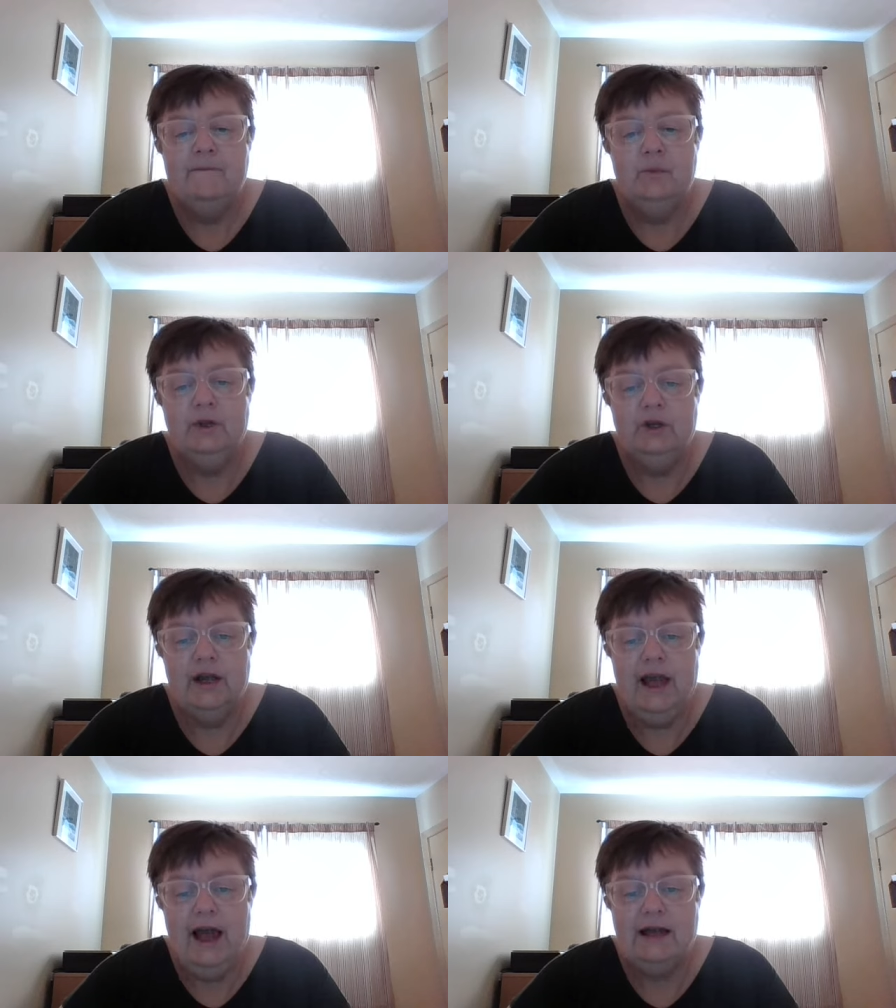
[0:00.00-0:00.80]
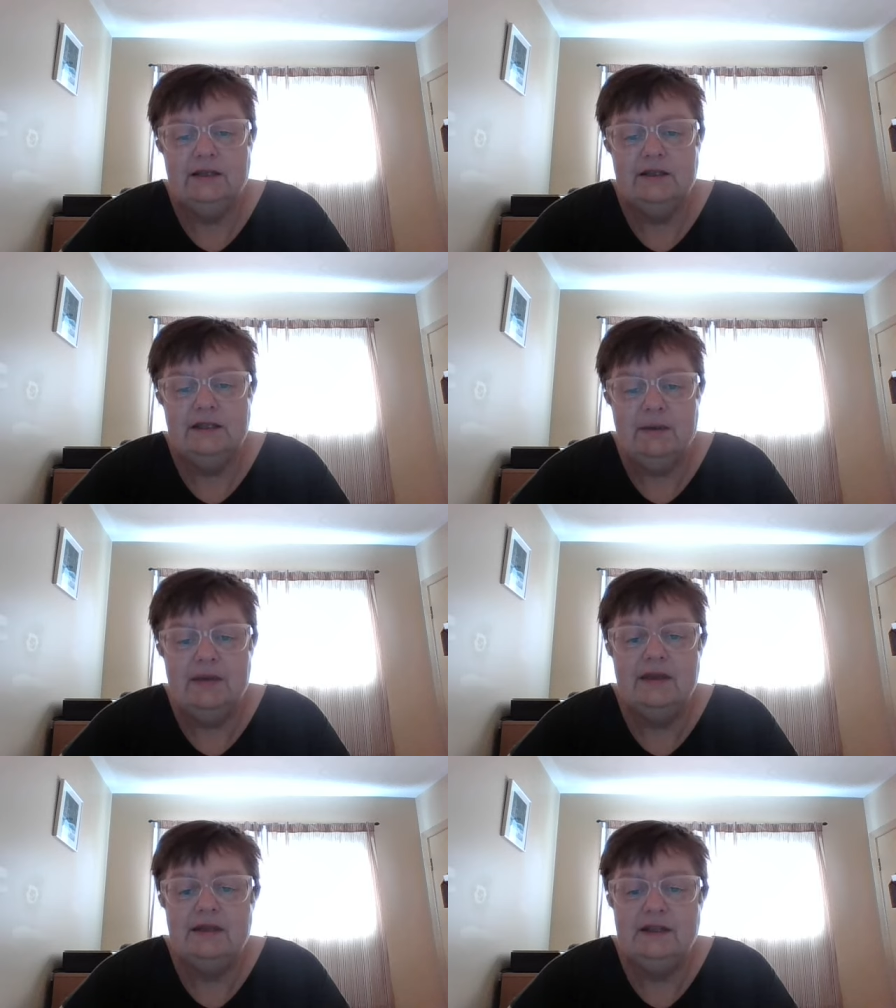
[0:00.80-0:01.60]
We'll look at some of
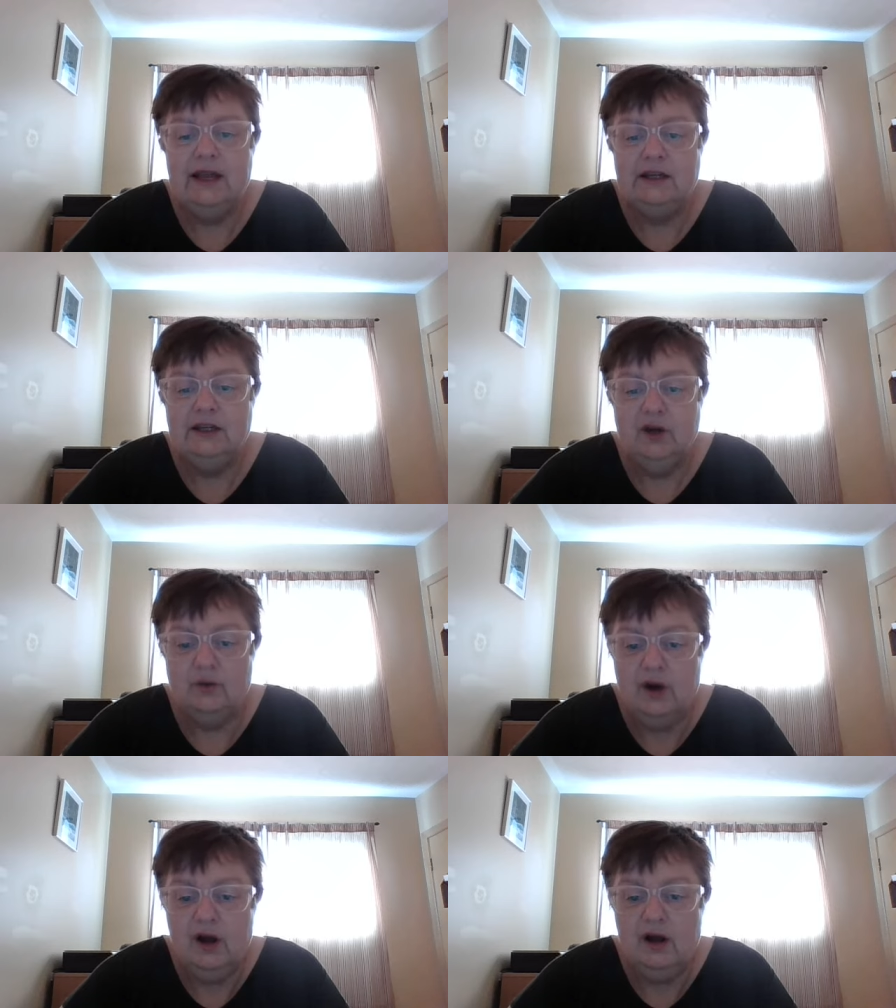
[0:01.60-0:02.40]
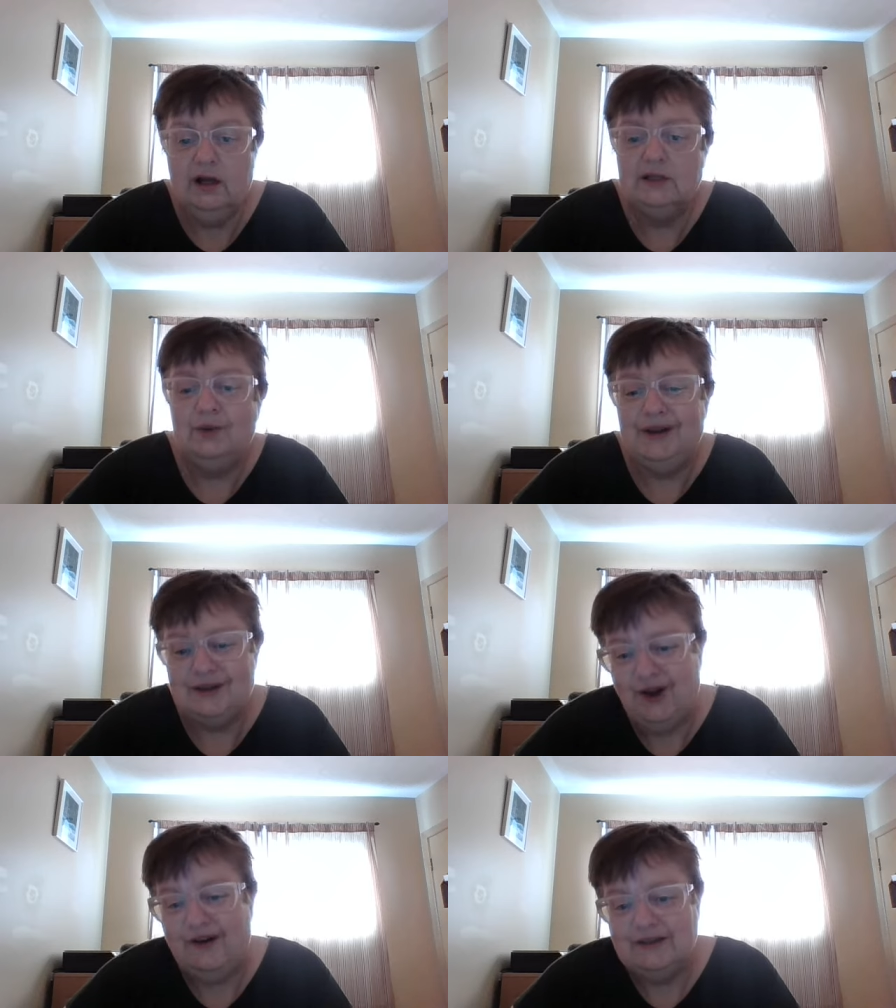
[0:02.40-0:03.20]
the things that can go wrong, as well
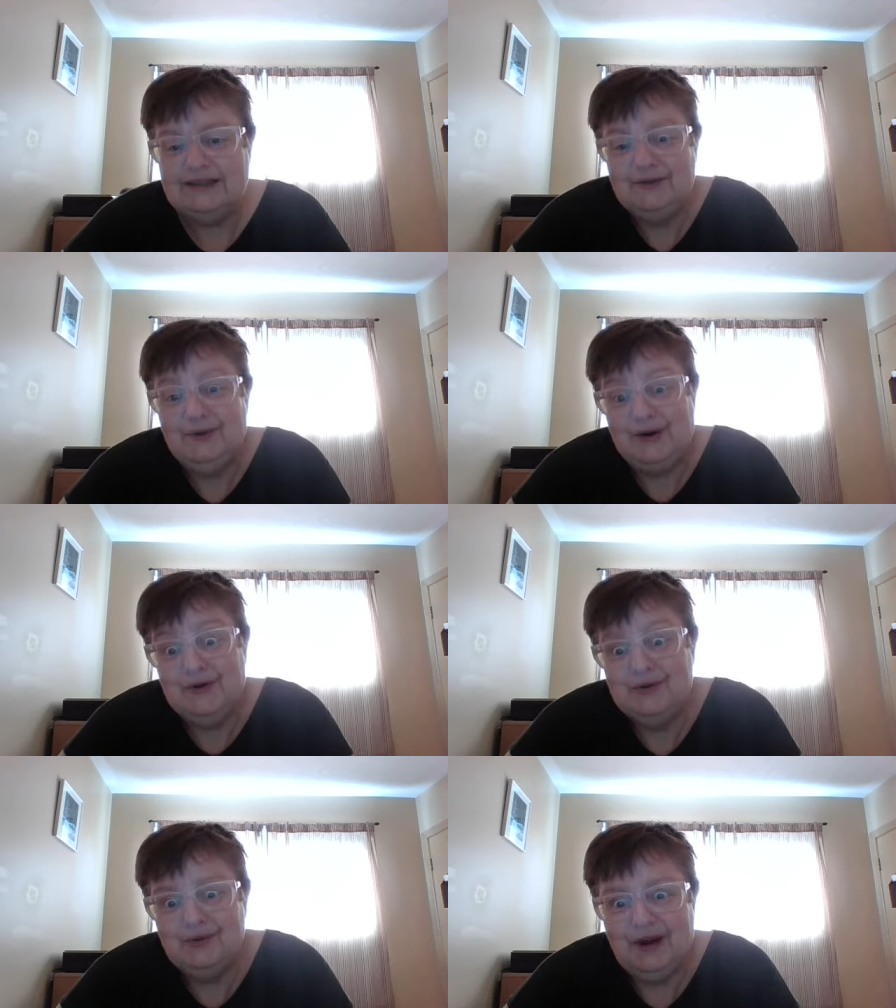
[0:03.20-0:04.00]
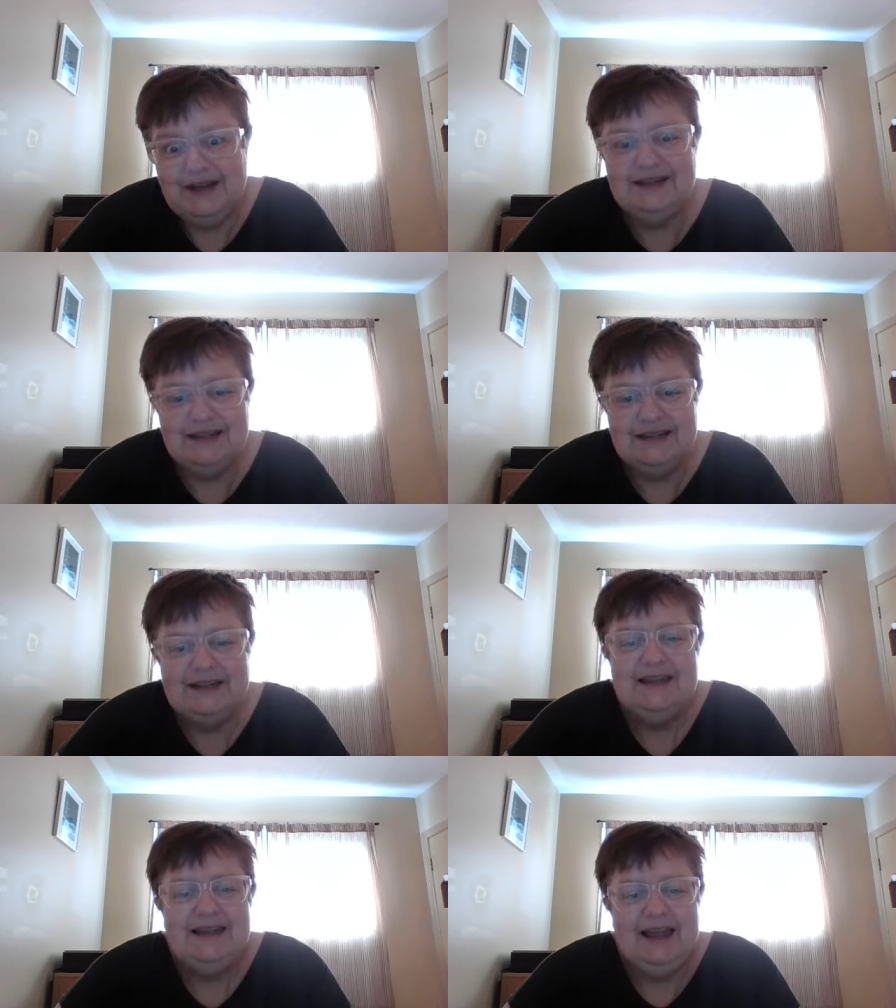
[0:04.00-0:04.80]
as obviously what goes right
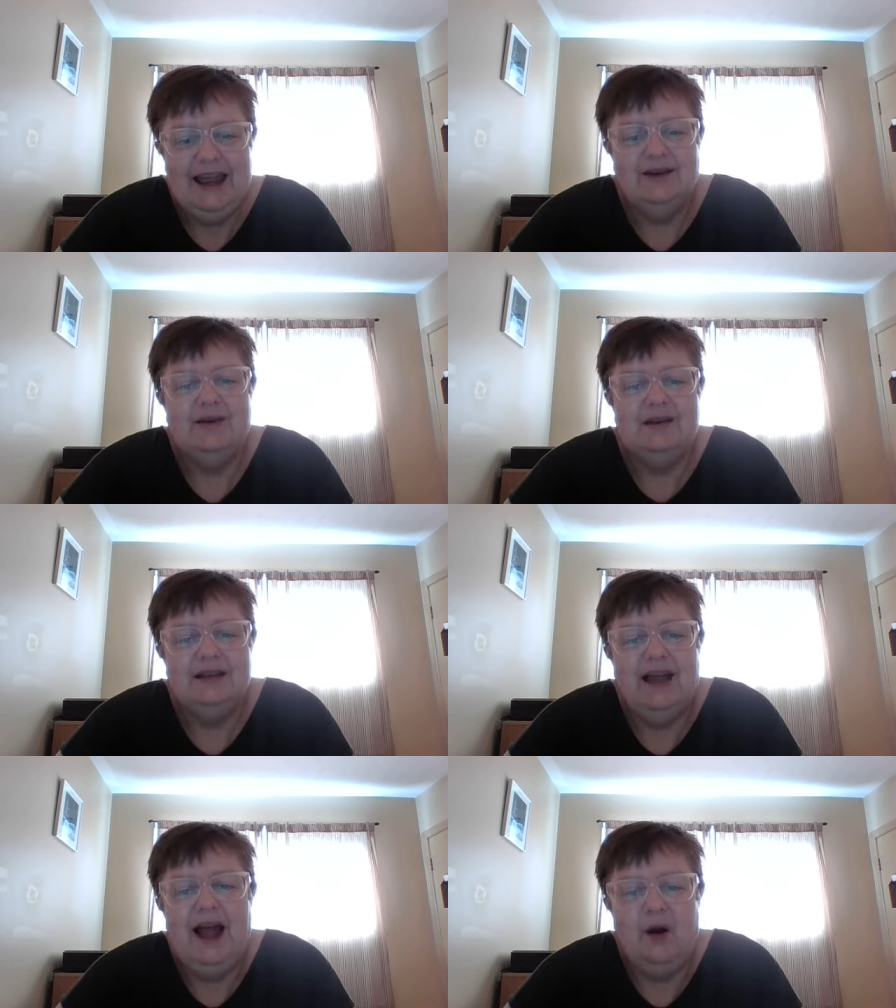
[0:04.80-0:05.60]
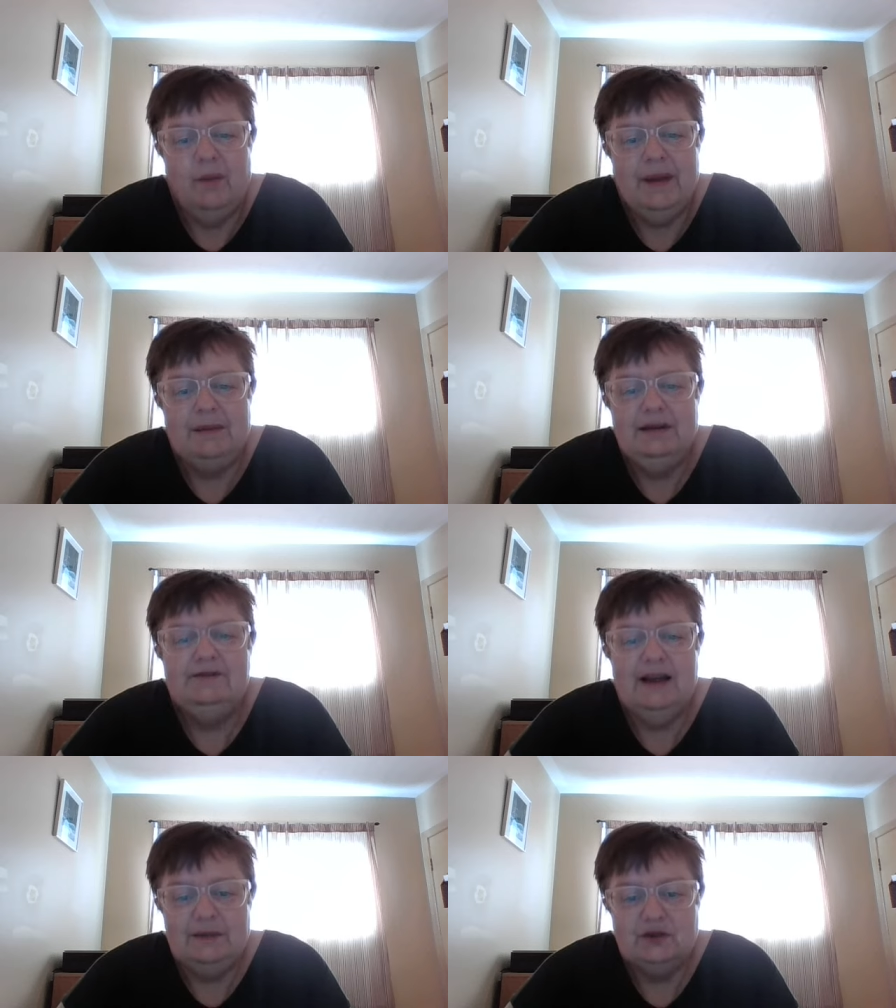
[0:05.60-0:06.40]
and how baby
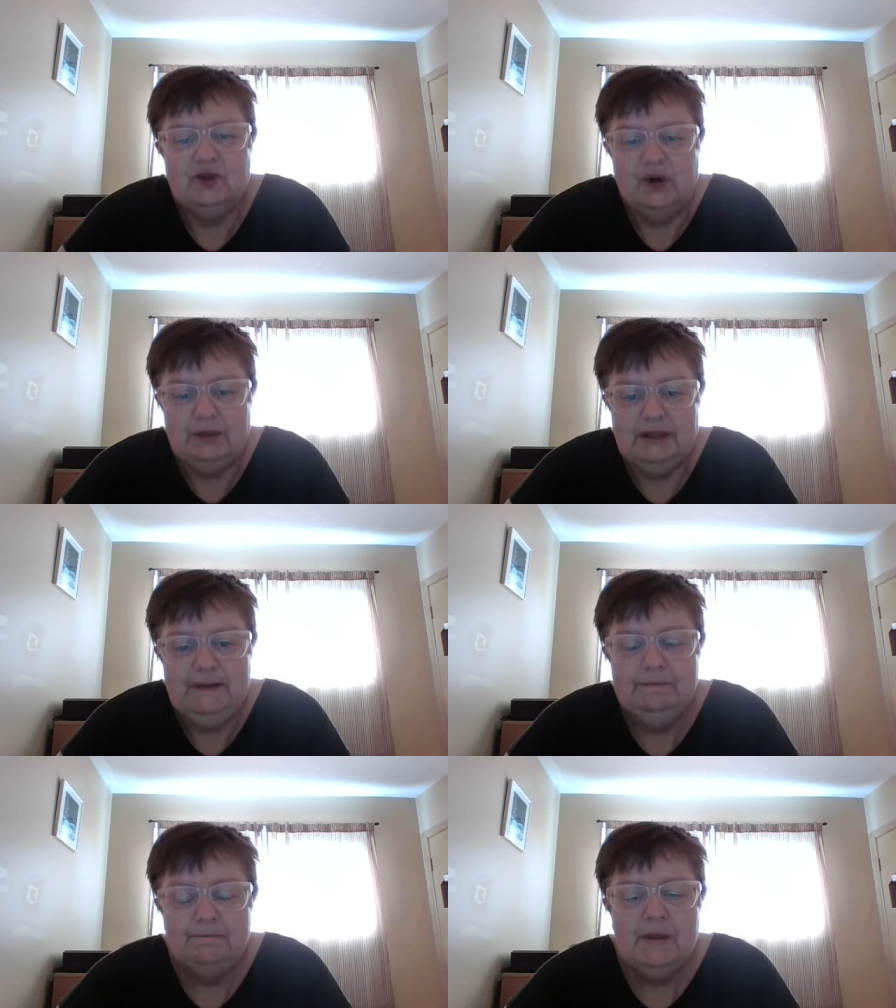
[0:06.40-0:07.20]
develops normally.